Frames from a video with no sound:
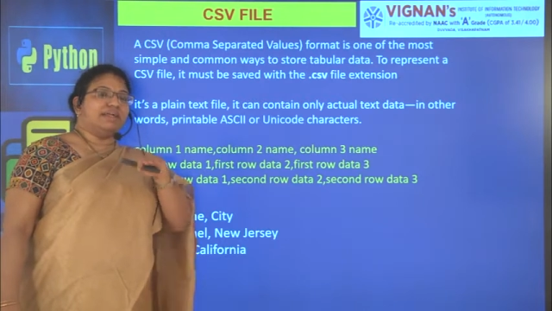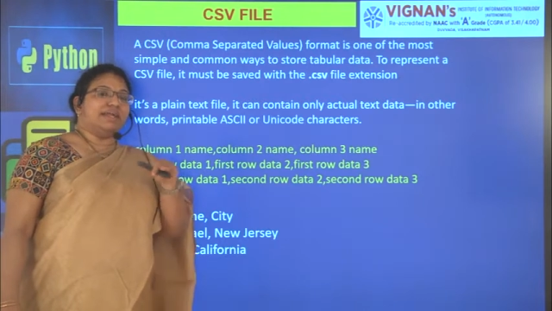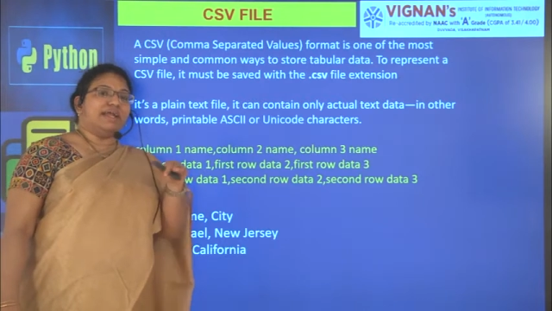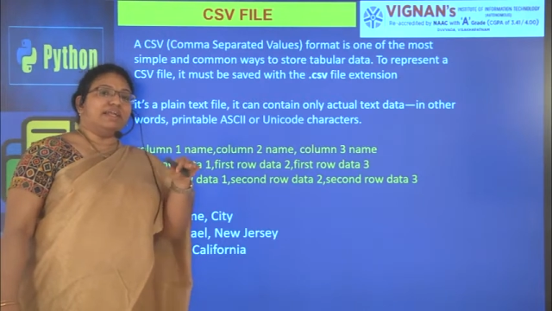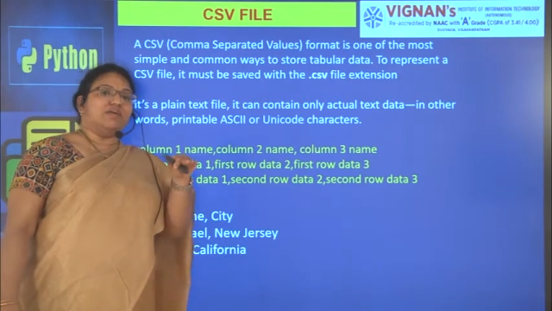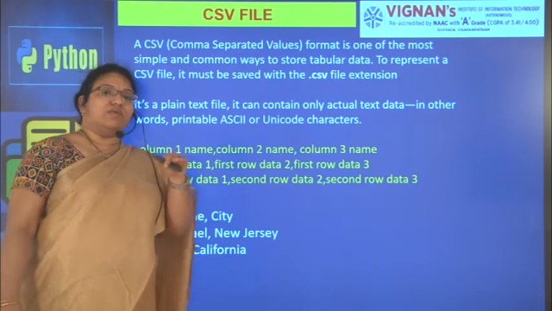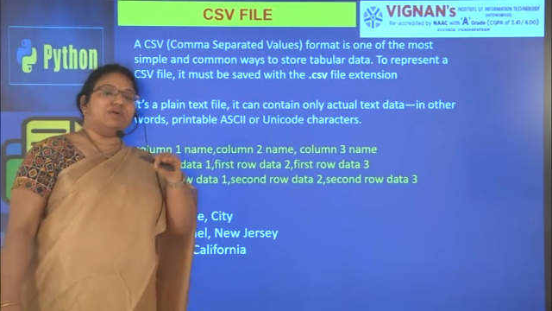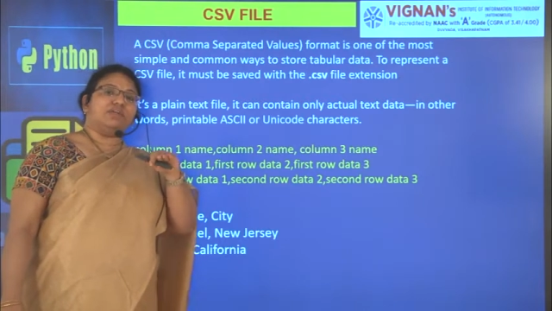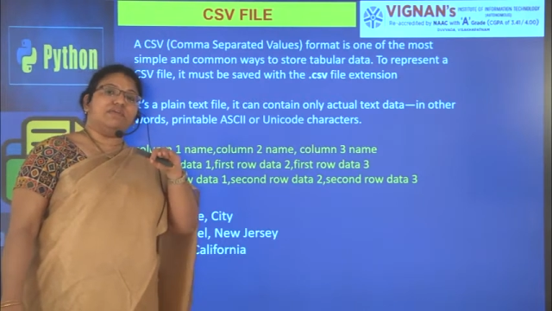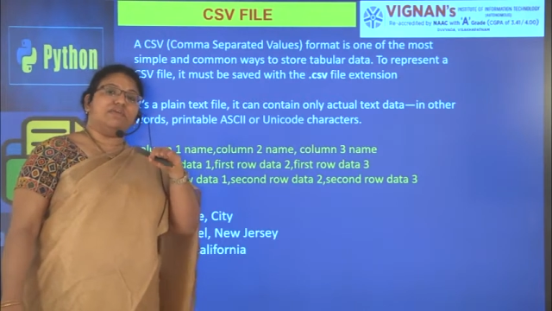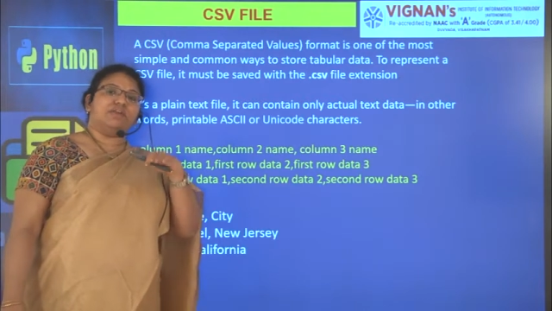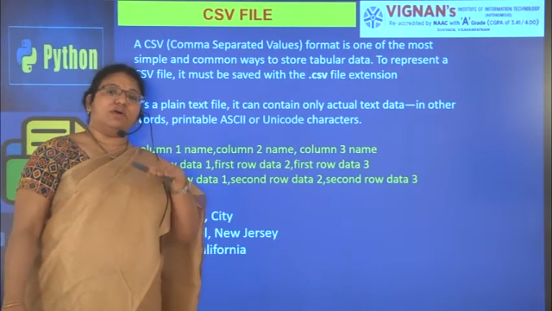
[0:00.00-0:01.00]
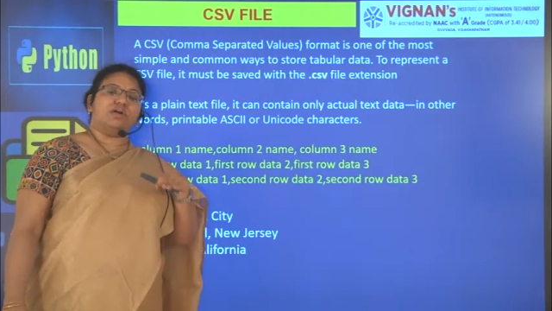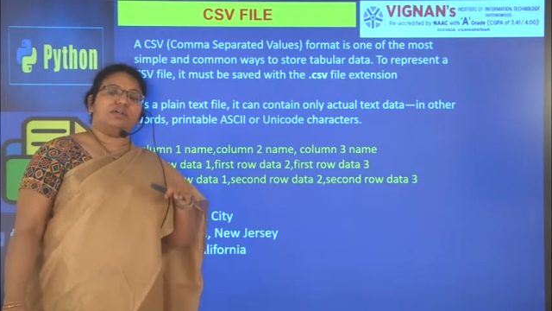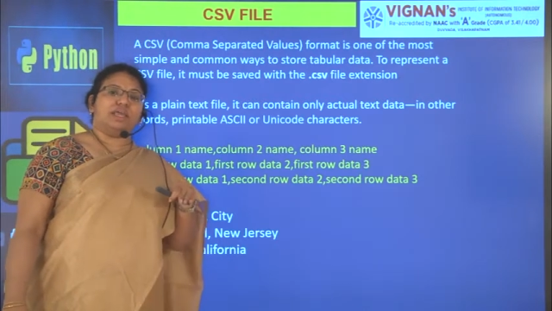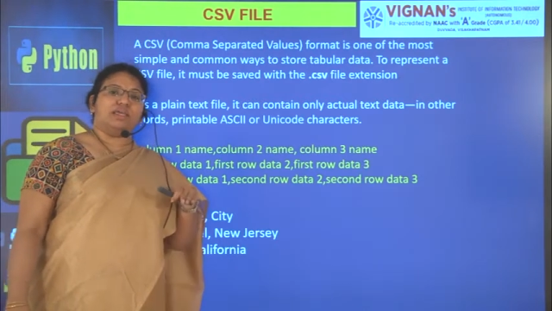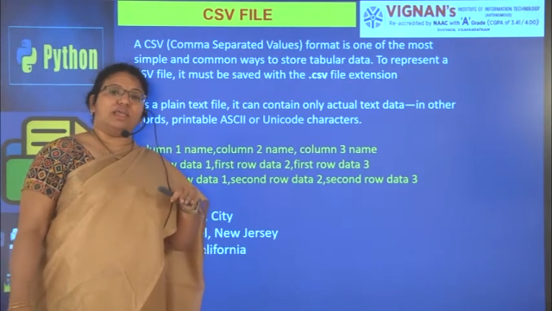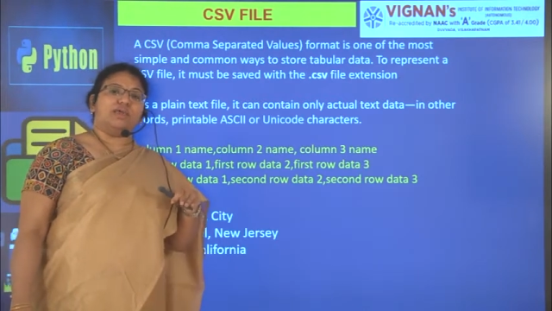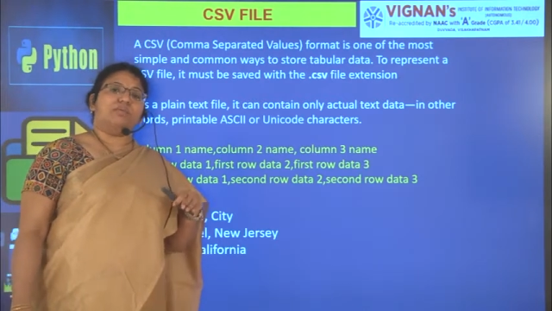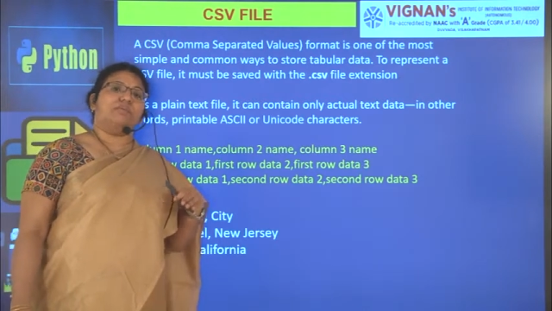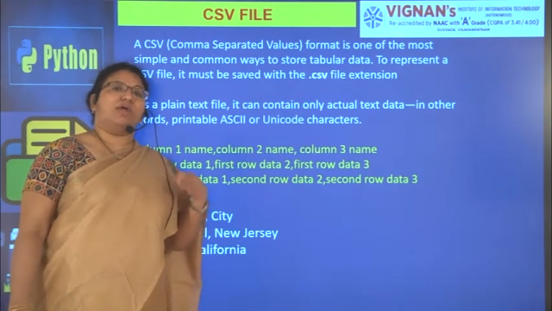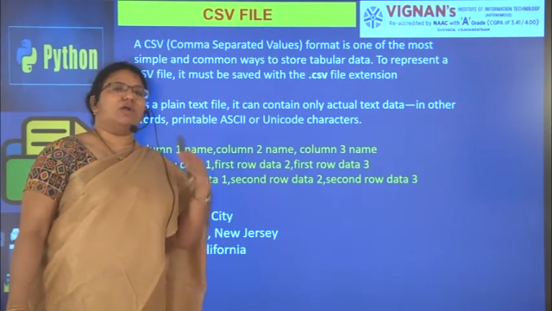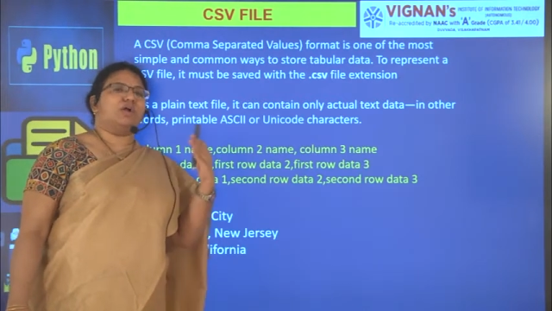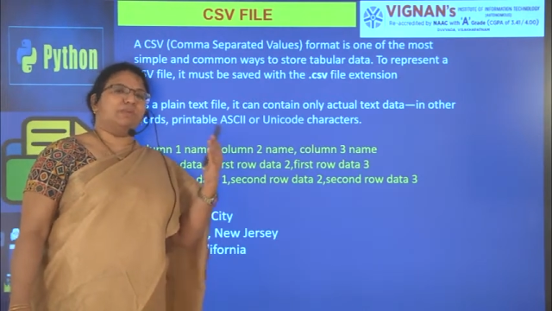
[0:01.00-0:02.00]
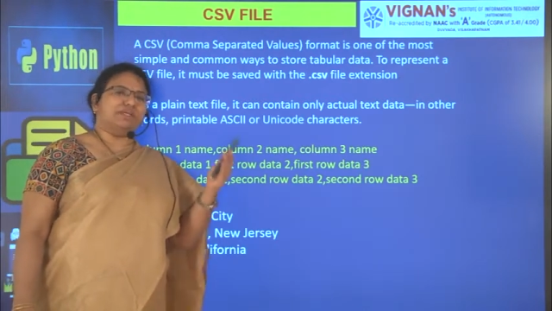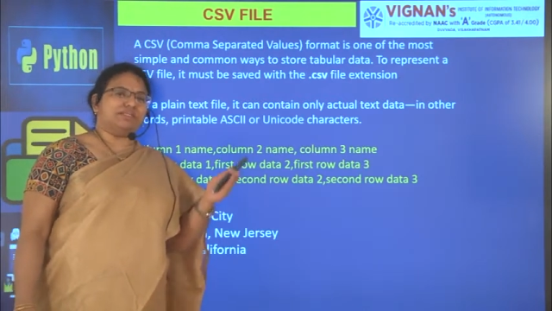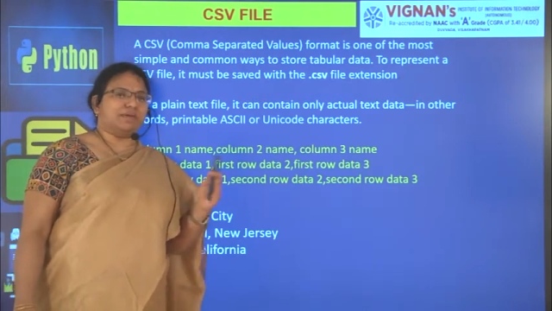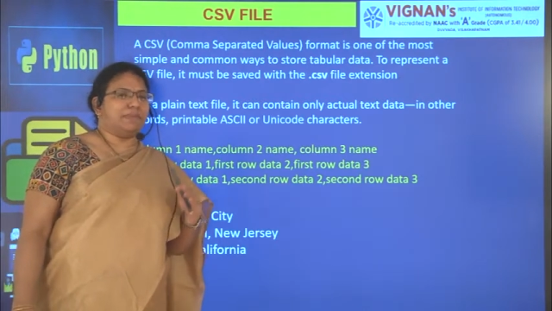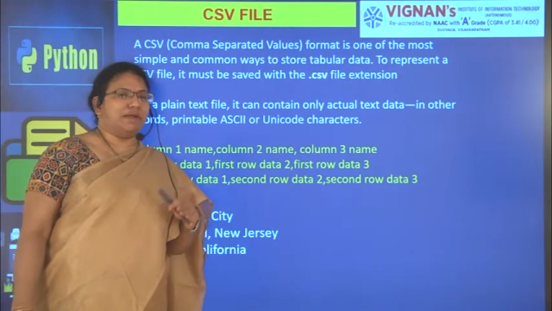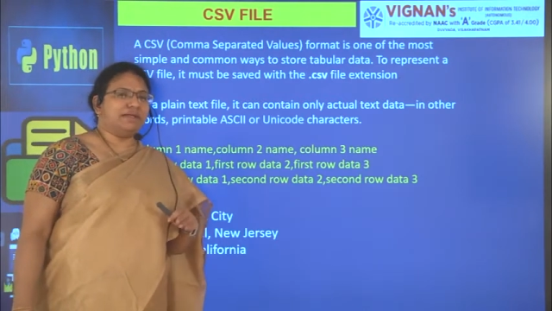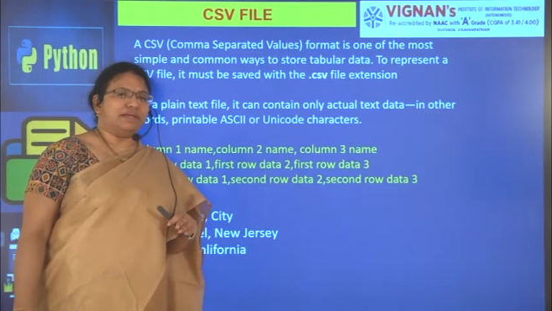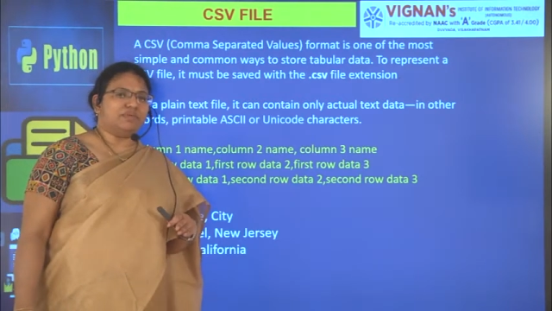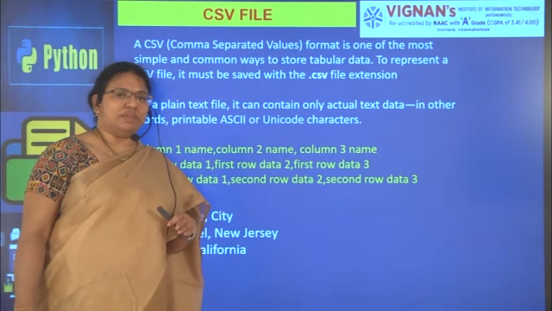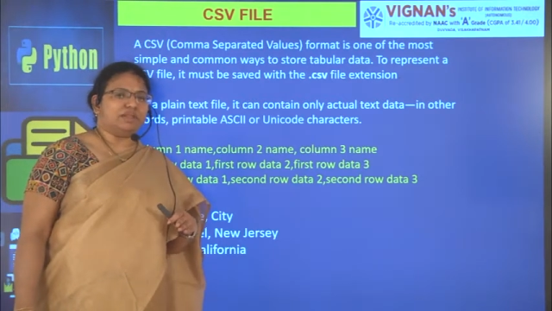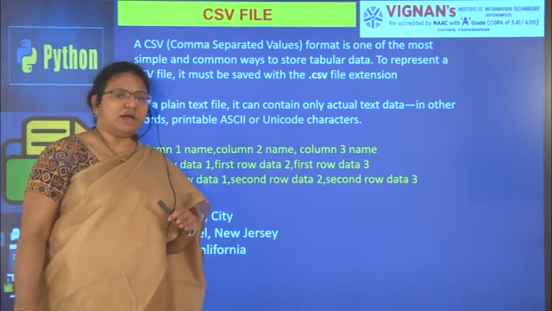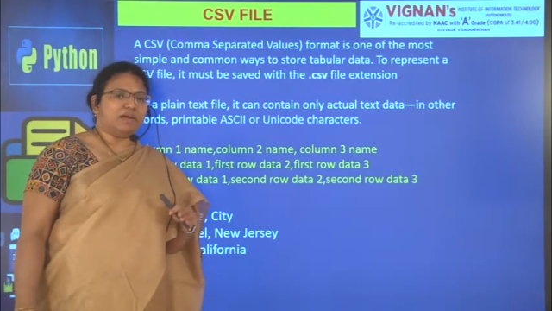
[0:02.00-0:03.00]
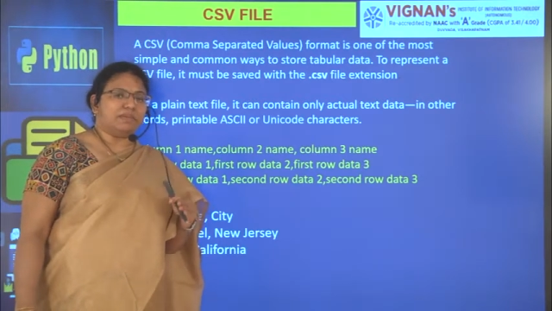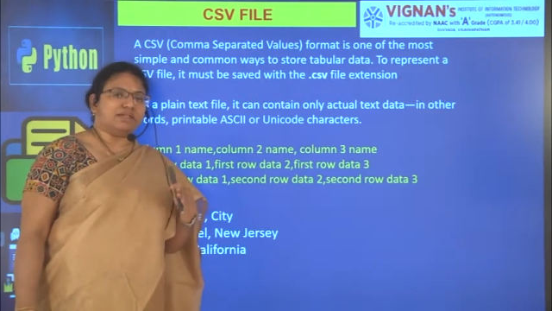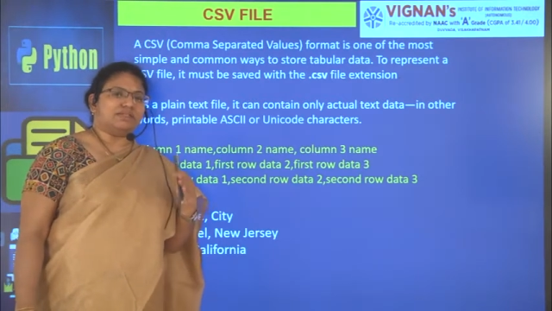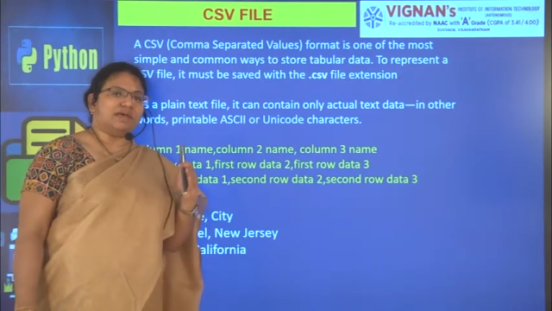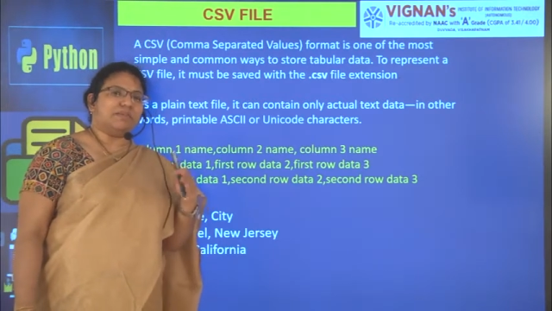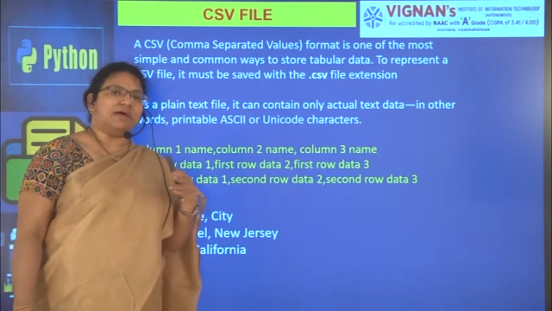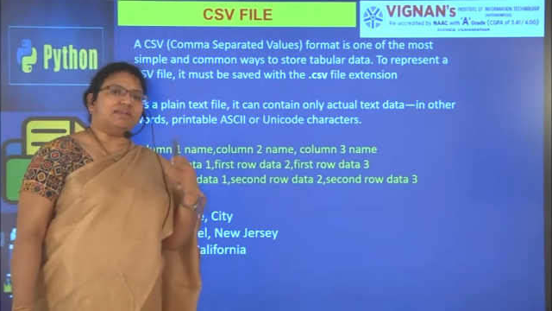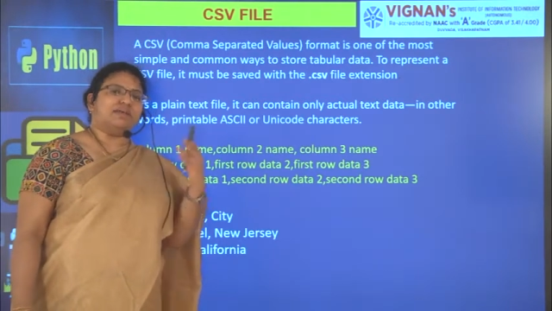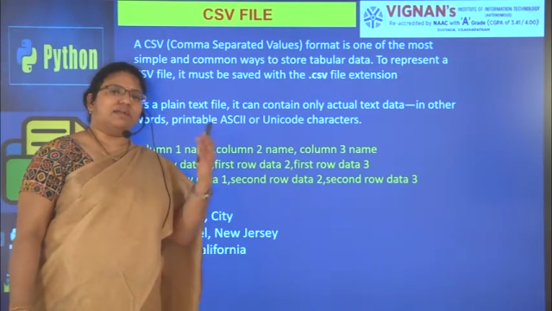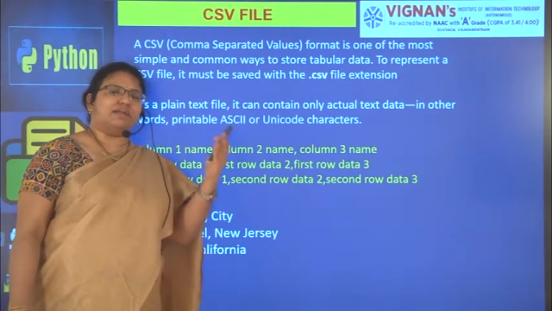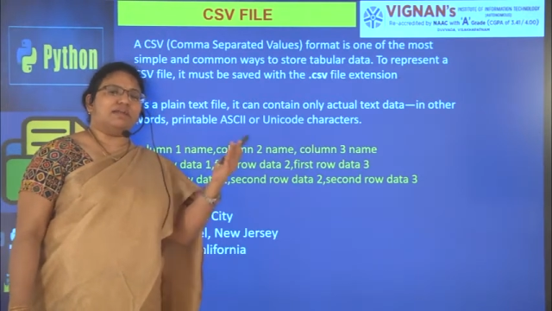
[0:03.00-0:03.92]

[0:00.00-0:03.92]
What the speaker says: data whatever you are taking may not be separated with commas. Some other